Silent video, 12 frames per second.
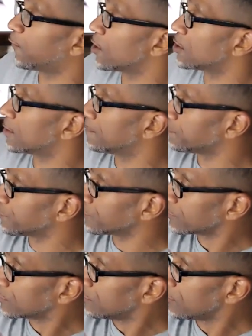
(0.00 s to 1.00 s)
first,
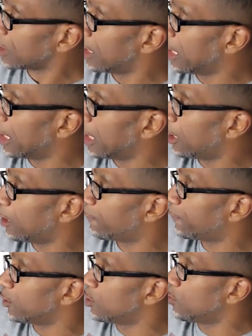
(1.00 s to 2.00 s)

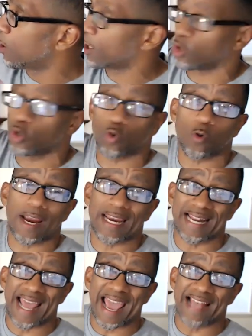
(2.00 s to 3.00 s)
if you aren't
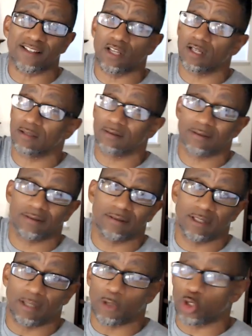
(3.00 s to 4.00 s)
great at
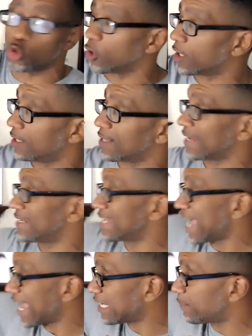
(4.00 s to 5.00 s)
the majority, like
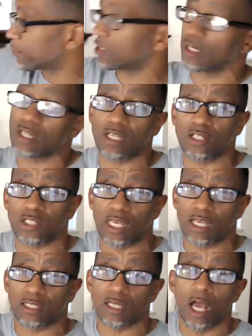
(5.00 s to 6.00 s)
ninety percent of these
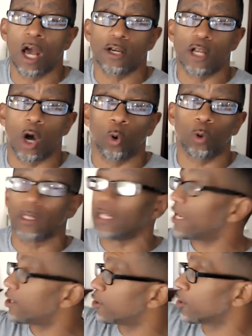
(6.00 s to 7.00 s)
things, no
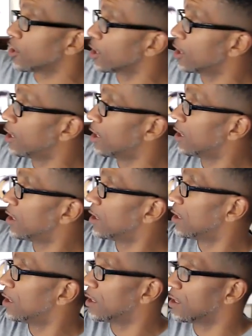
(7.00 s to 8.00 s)
lender
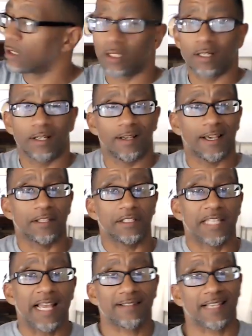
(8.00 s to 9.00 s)
and the
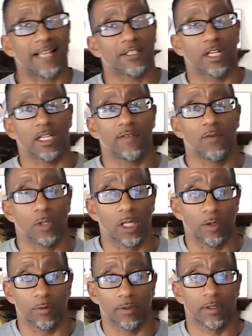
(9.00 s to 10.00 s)
debt side is going to give you a
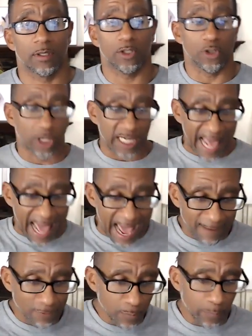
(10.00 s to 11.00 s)
loan. you're going to
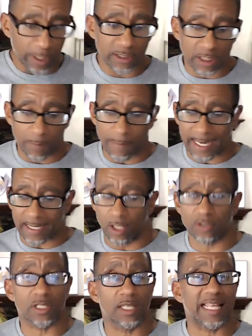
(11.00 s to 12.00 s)
have to bring somebody
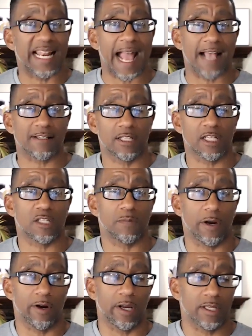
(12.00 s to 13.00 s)
else in that has the
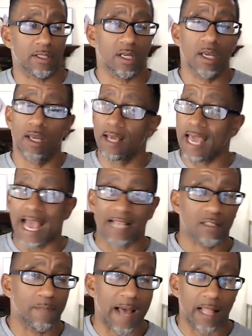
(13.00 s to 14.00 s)
experience,
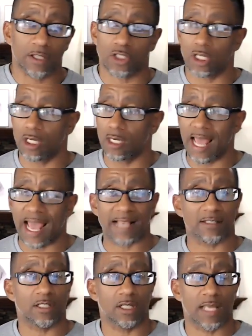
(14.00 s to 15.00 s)
has the balance sheet,
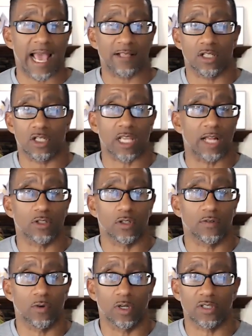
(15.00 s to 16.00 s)
has the has the schedule
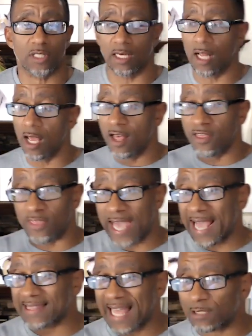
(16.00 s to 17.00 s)
of real estate.
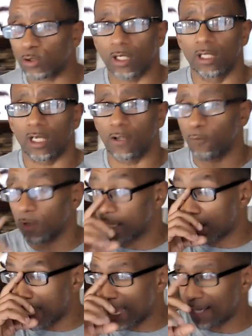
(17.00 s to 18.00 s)
That that's what they're looking for.
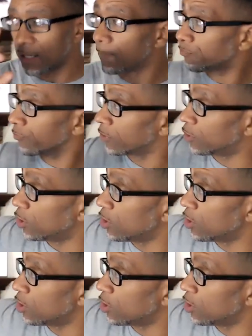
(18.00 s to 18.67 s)
They go, hey, do